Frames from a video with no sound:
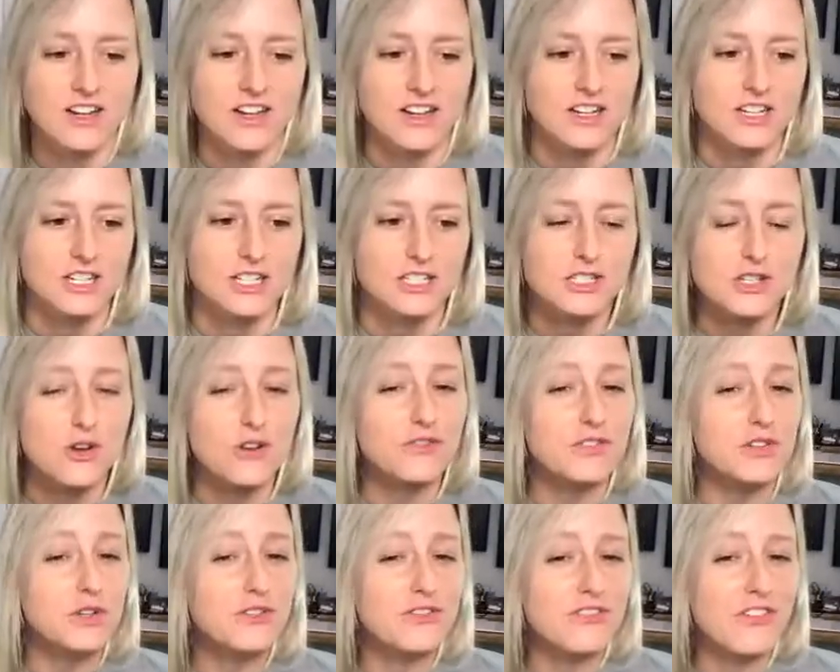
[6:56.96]
So if
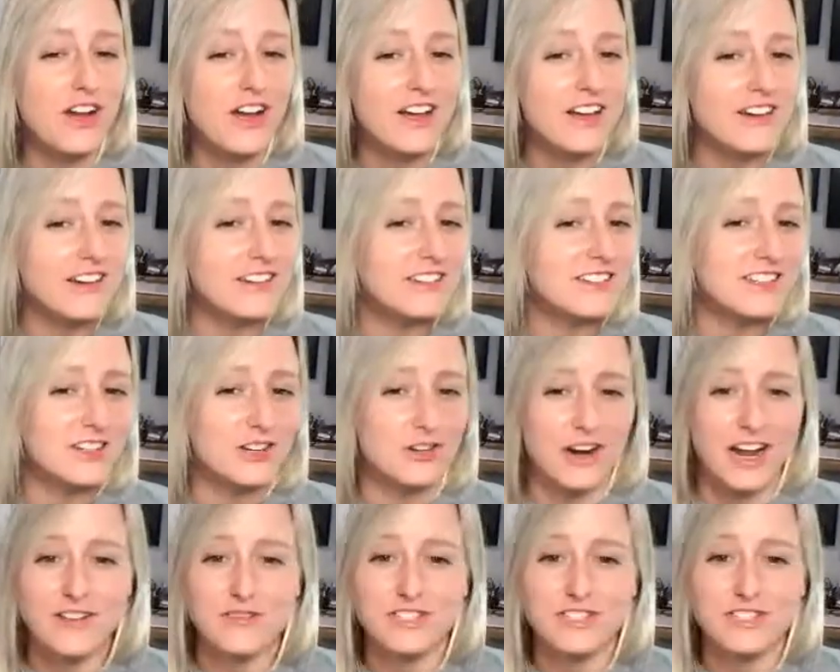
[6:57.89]
you find
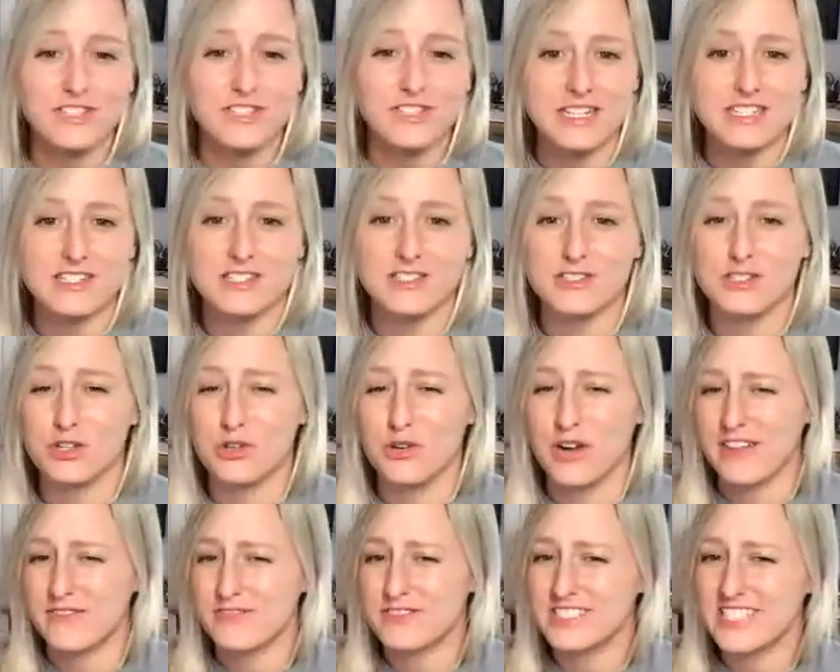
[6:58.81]
graph databases,
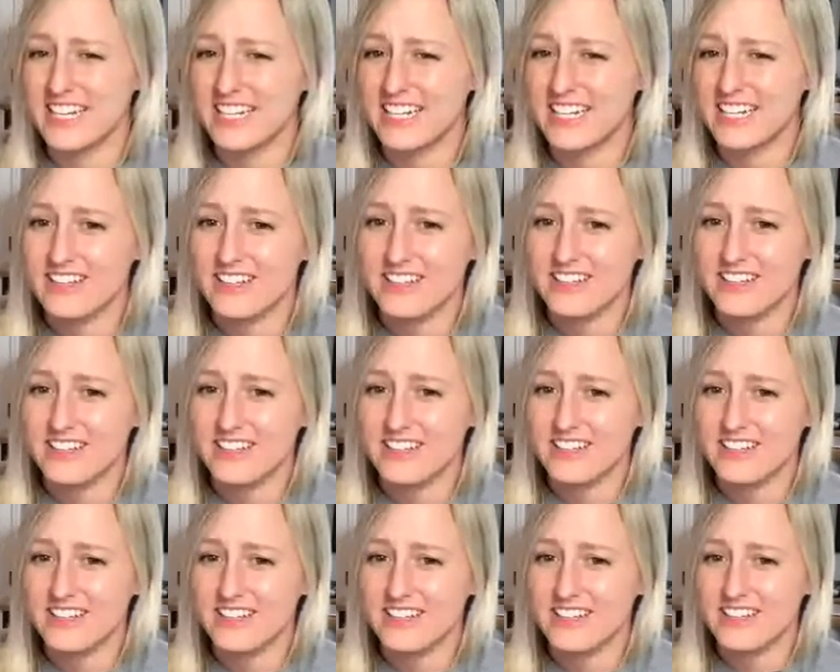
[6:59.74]
graph data, graph
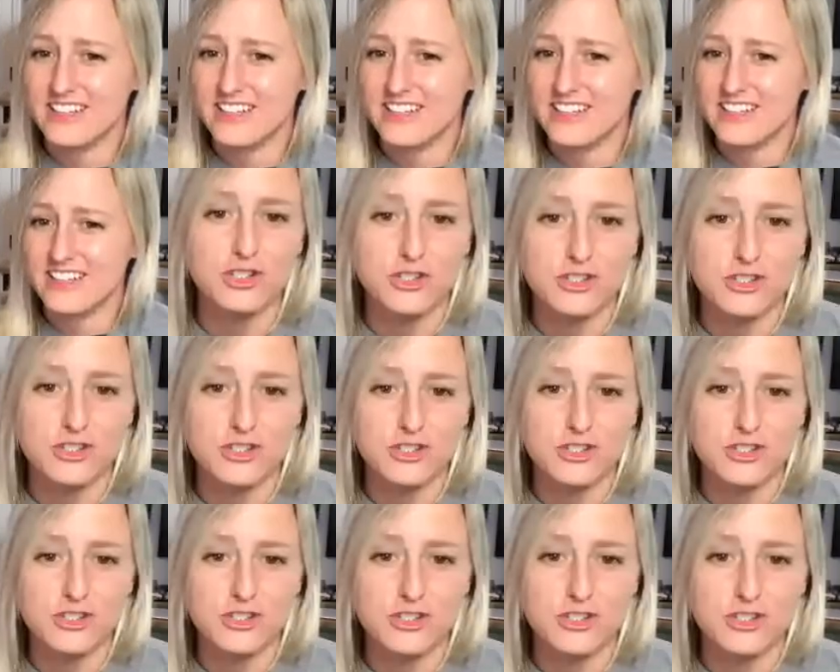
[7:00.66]
technology
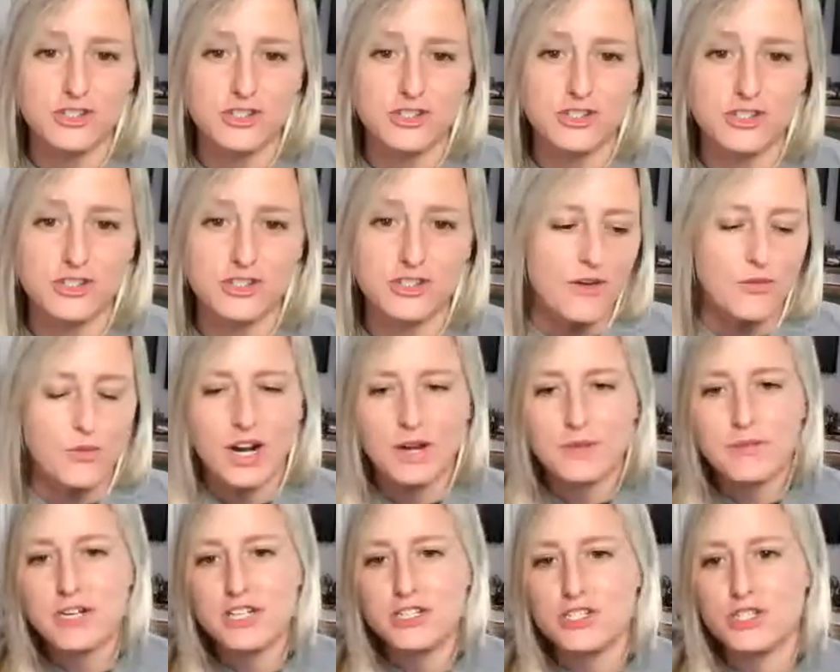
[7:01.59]
interesting, what I'm
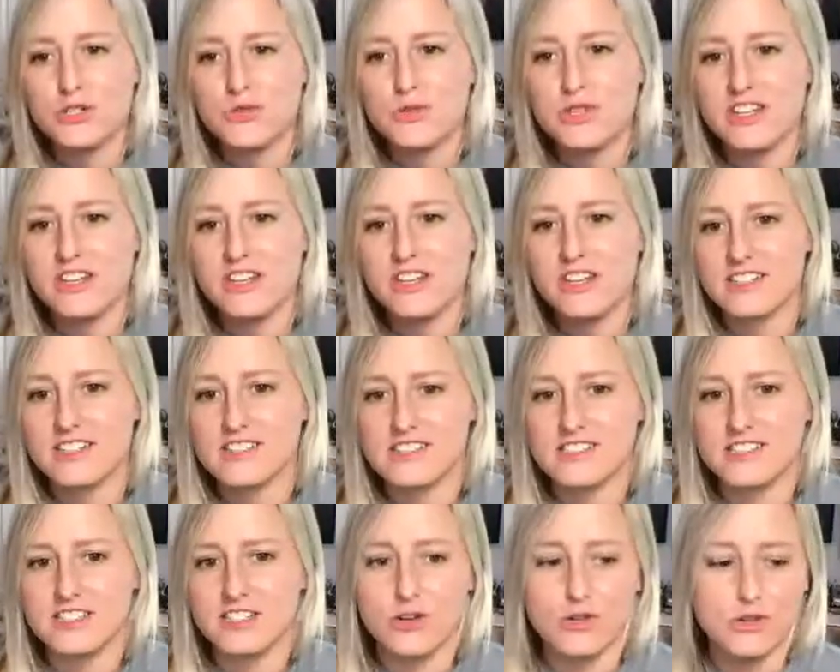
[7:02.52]
going to do in
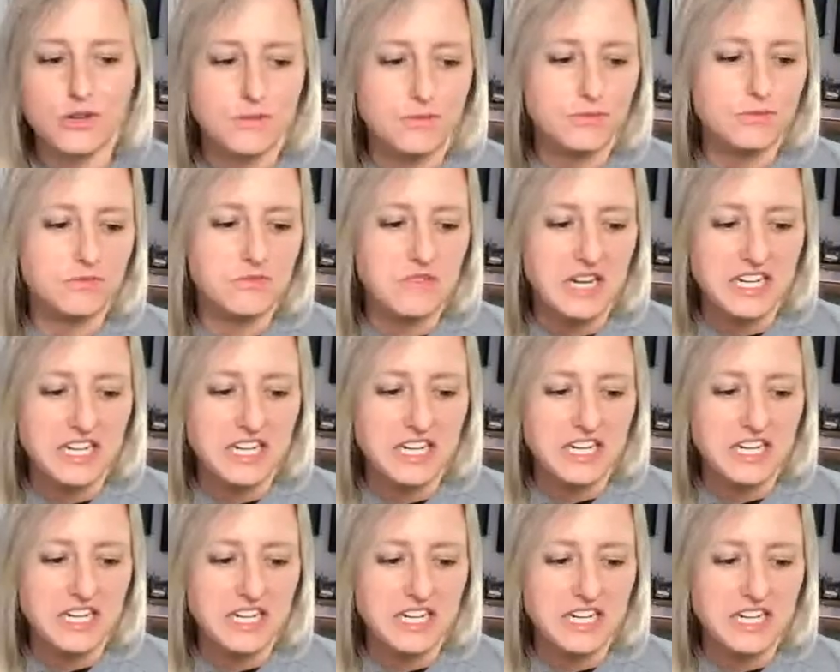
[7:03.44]
the next
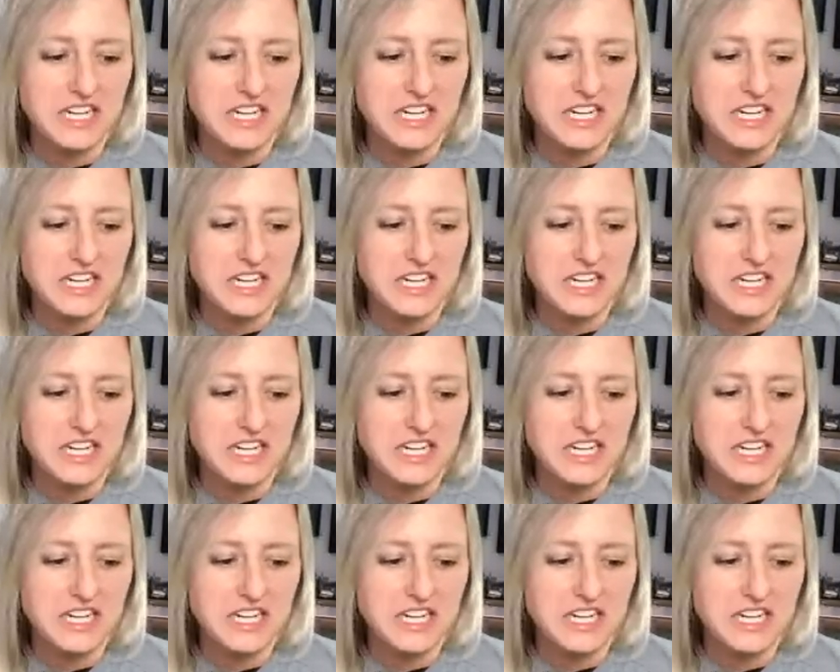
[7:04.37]
20 minutes or